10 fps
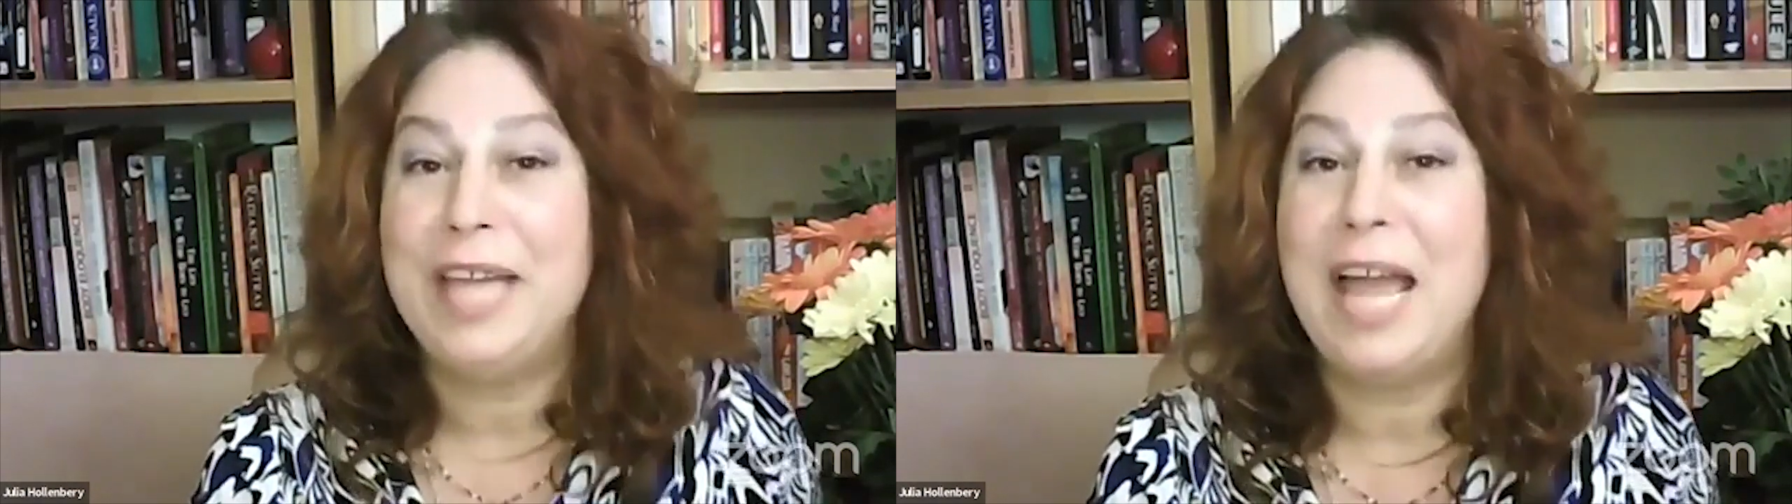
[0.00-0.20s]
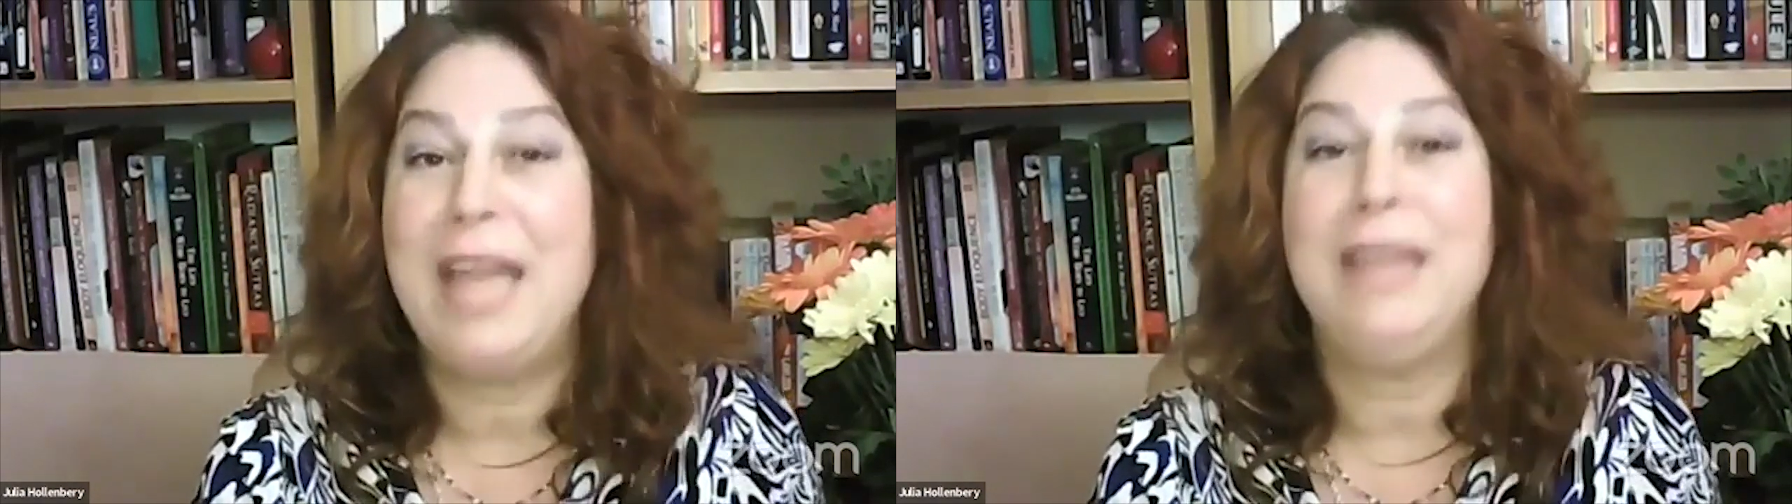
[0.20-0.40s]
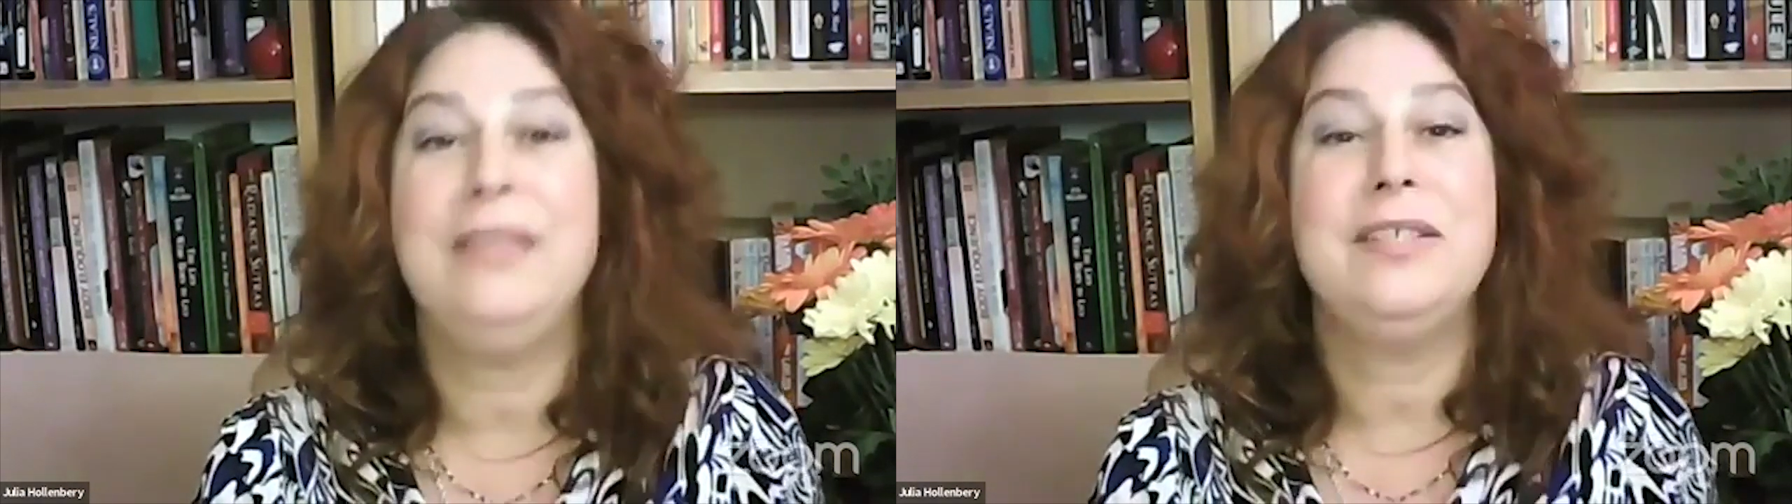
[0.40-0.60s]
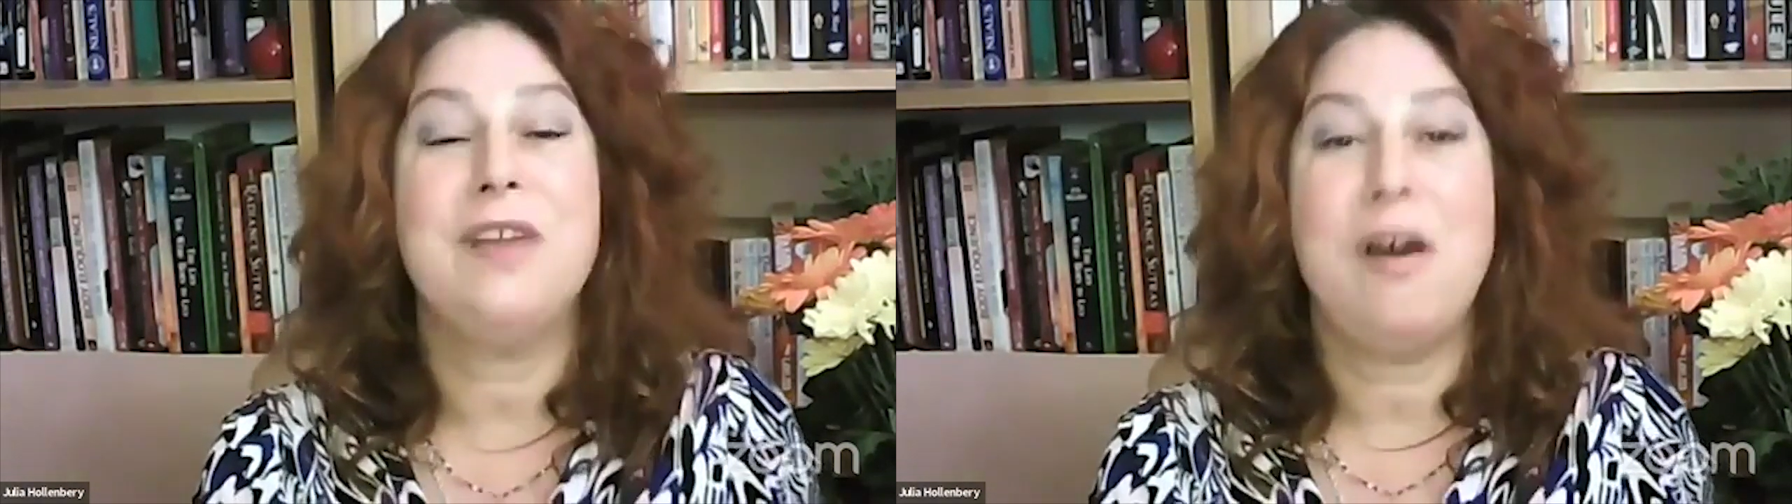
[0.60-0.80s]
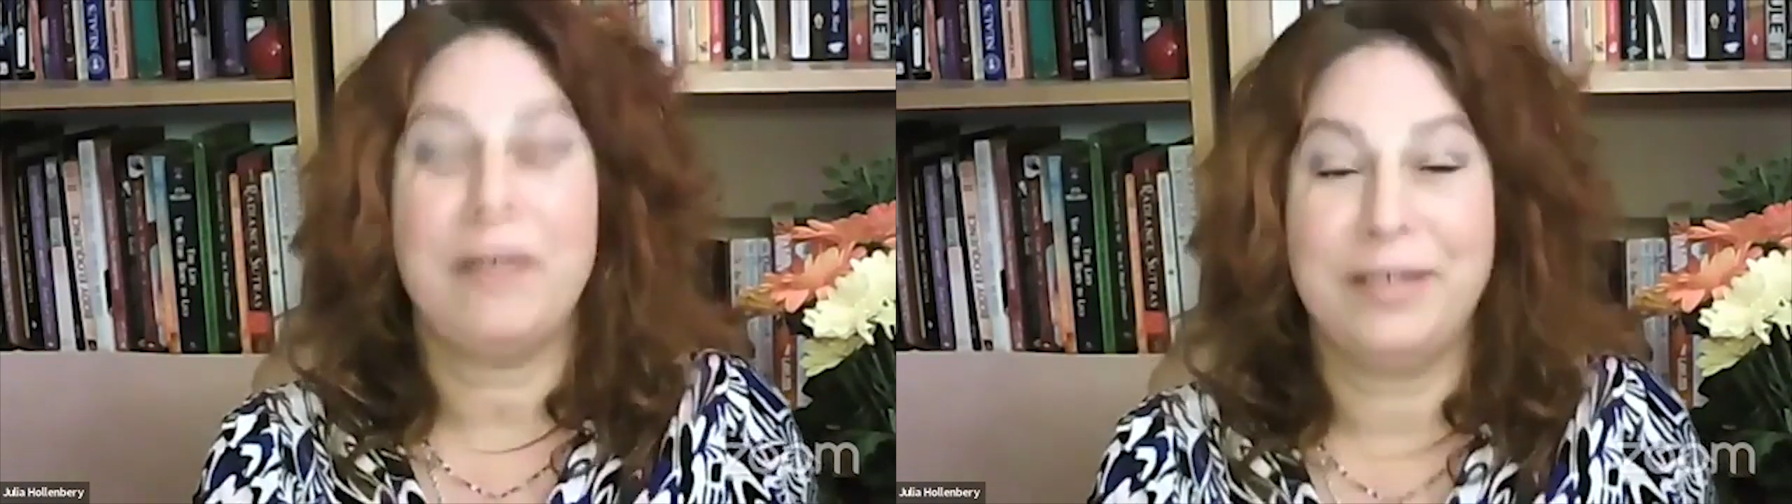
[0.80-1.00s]
there in the
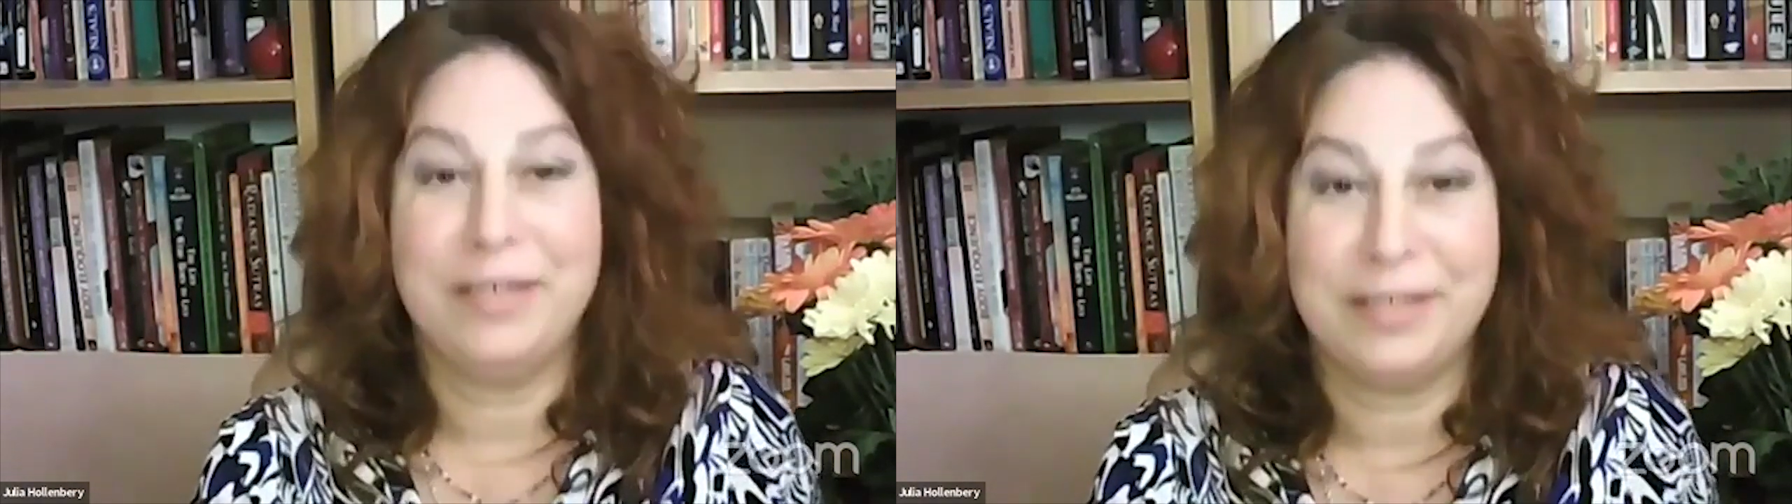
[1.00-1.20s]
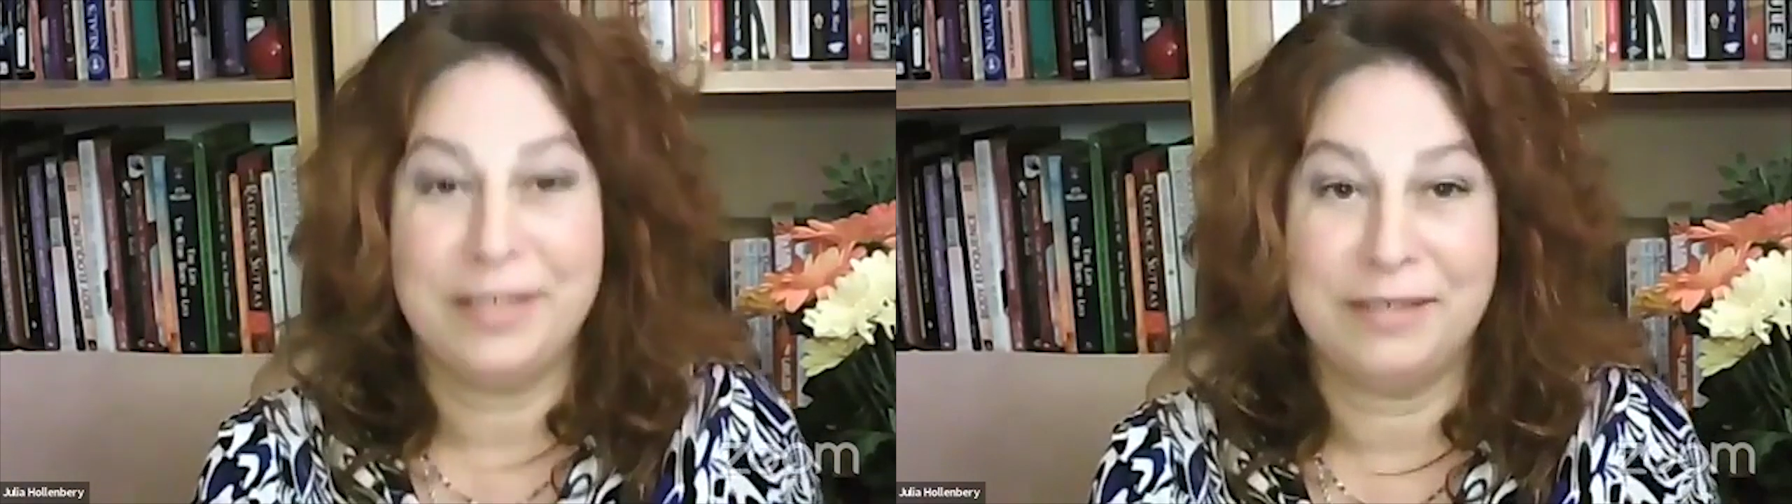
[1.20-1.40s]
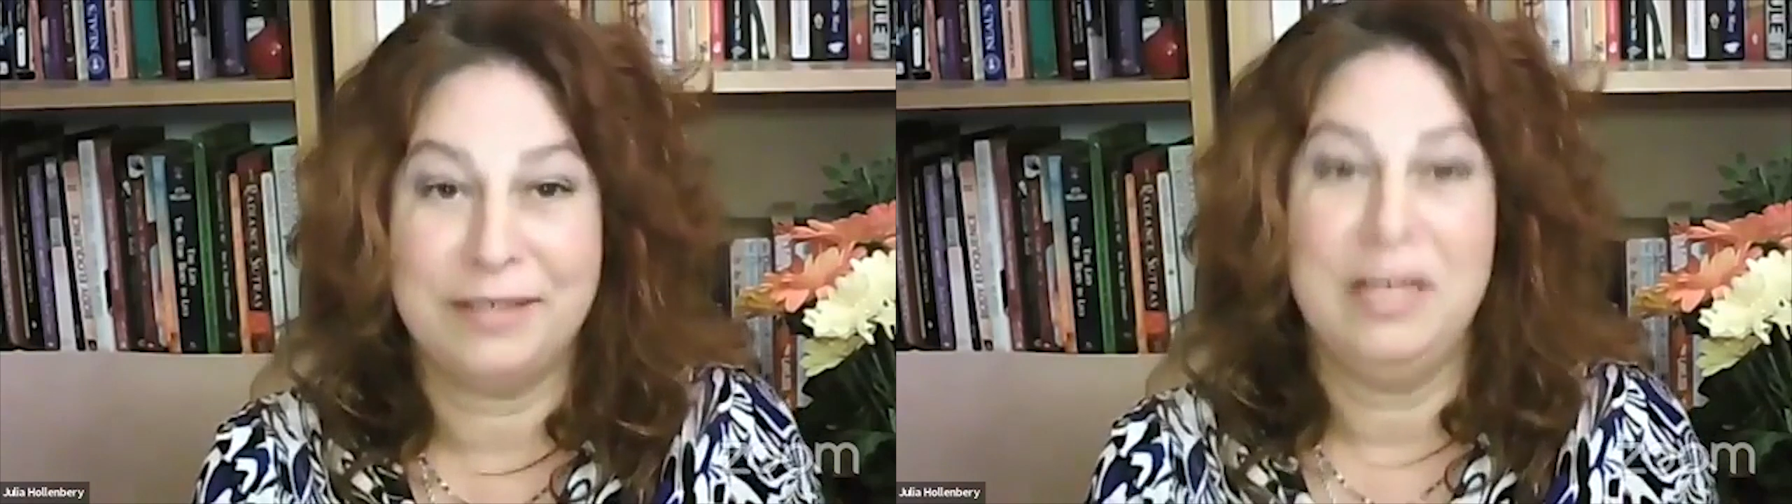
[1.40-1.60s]
darkness